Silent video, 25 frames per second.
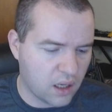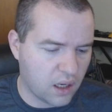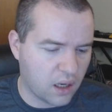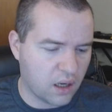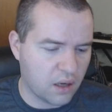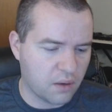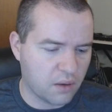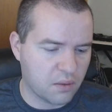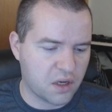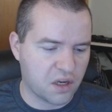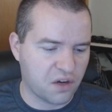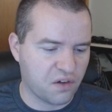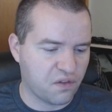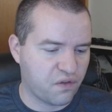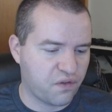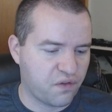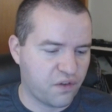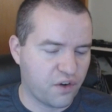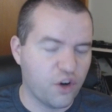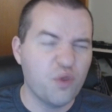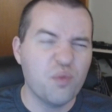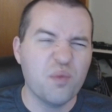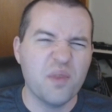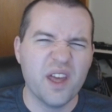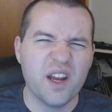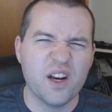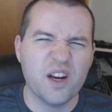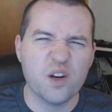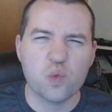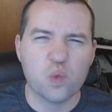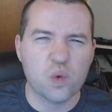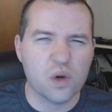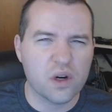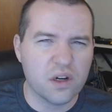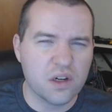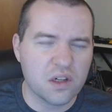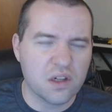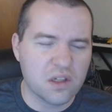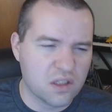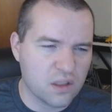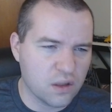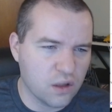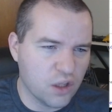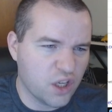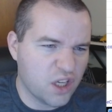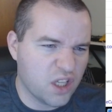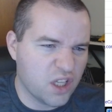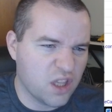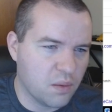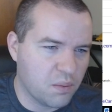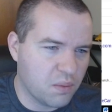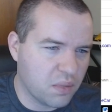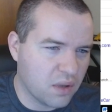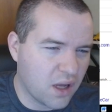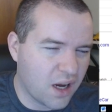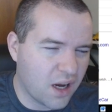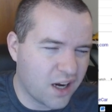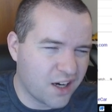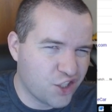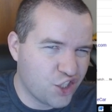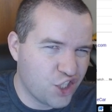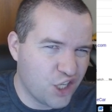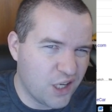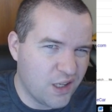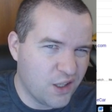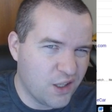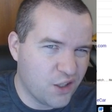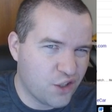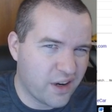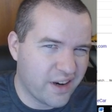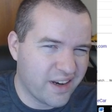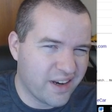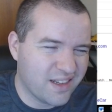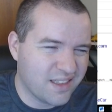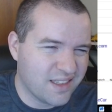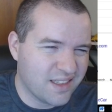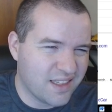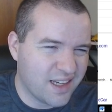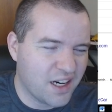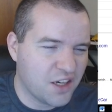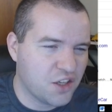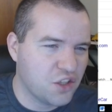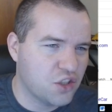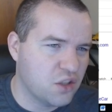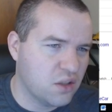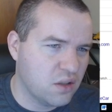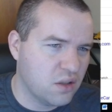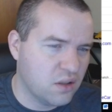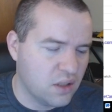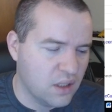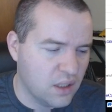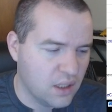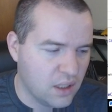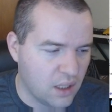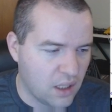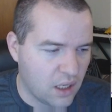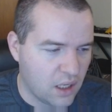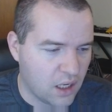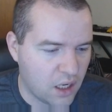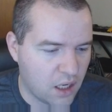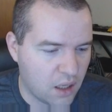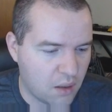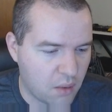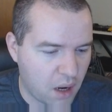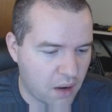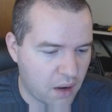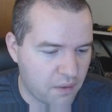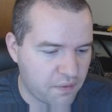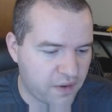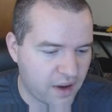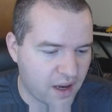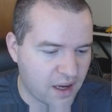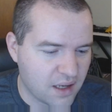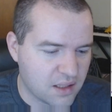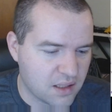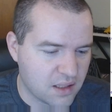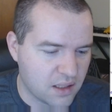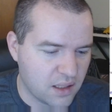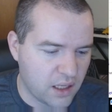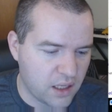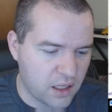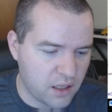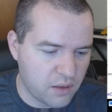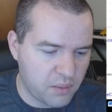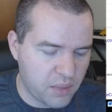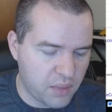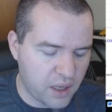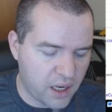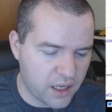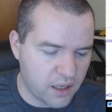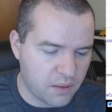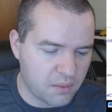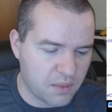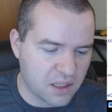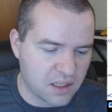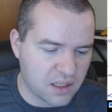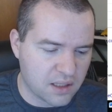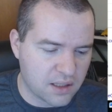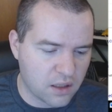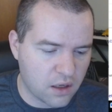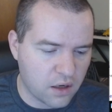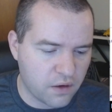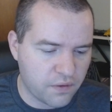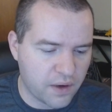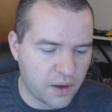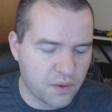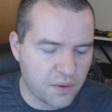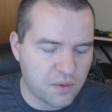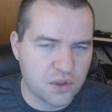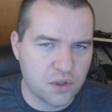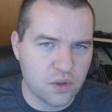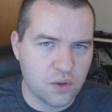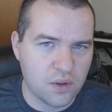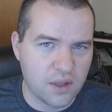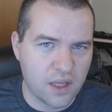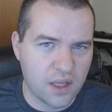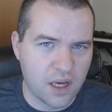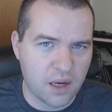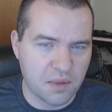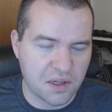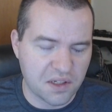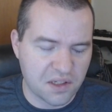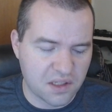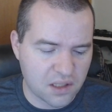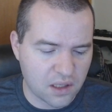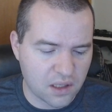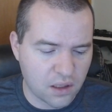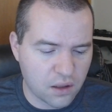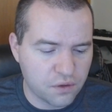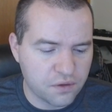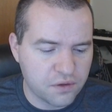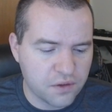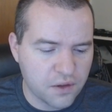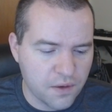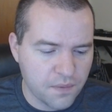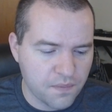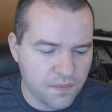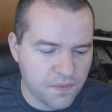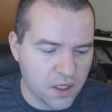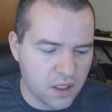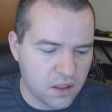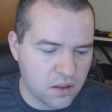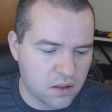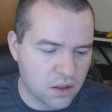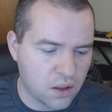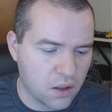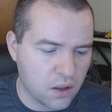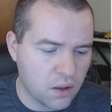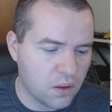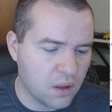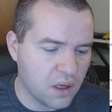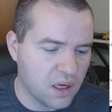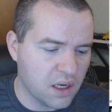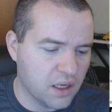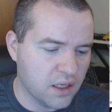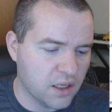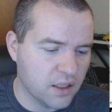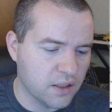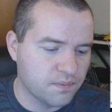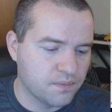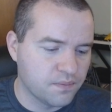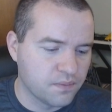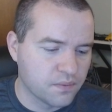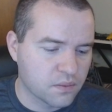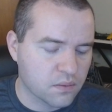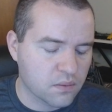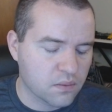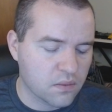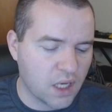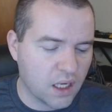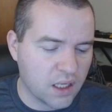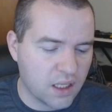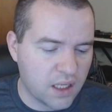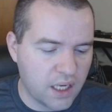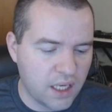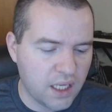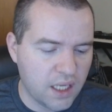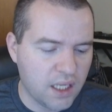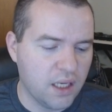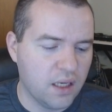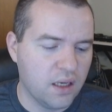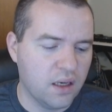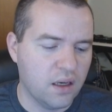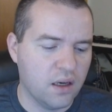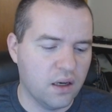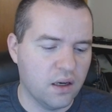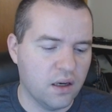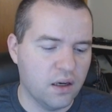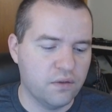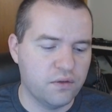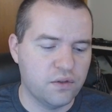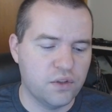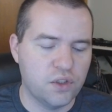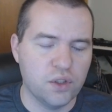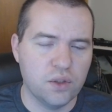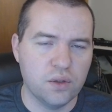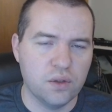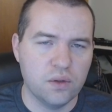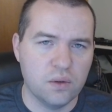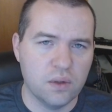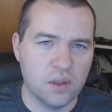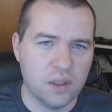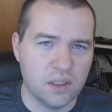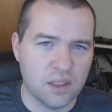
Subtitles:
confirm that it works, look at the blockchain transaction. I'm fascinated by it myself. I was doing that myself. So kingofdo.eth,